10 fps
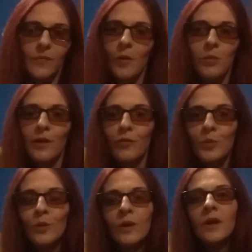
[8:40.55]

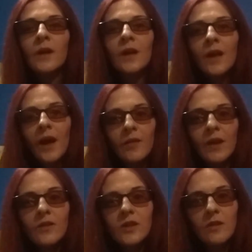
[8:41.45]
Unbelievable. And
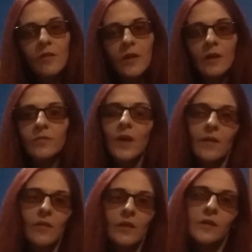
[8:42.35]
then she just said,
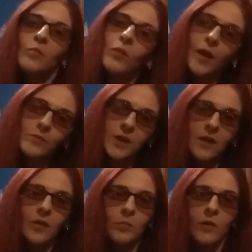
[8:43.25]
that's it, I'm
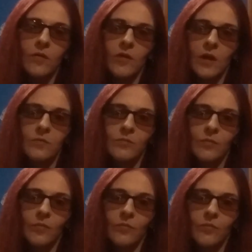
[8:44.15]
taking the post down.
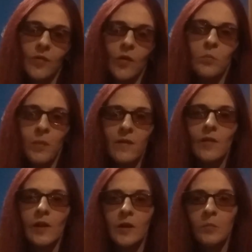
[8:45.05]
So
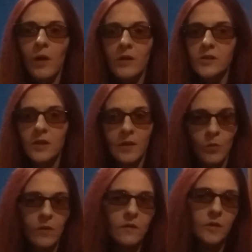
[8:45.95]
basically an apology
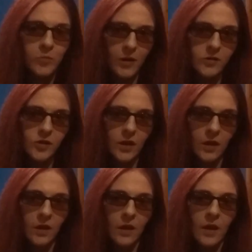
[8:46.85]
that wasn't an apology.
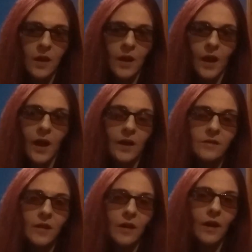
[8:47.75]

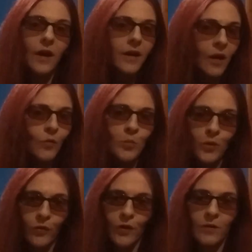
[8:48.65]
And I can't
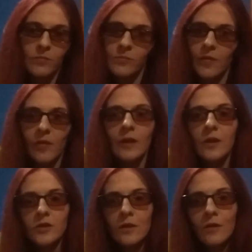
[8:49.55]
remove her
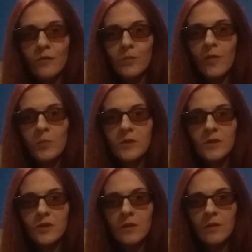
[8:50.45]
signature from this
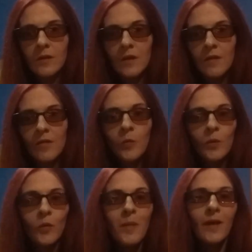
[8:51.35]
petition, so it
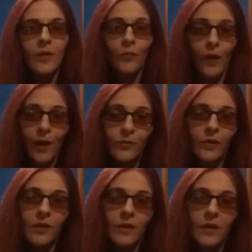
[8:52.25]
will remain there forever.